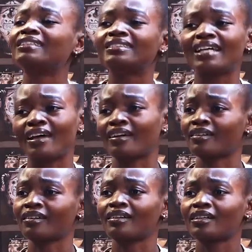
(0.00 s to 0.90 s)

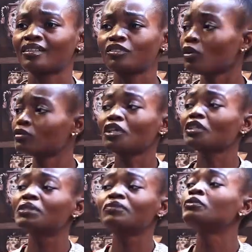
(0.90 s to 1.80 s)
Just
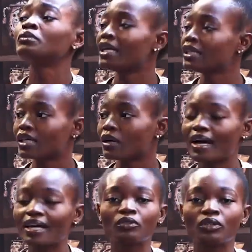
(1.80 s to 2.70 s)
even remain there. Why
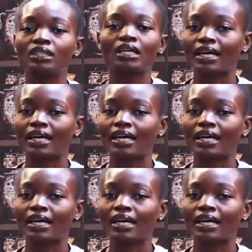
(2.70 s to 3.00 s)
go in there like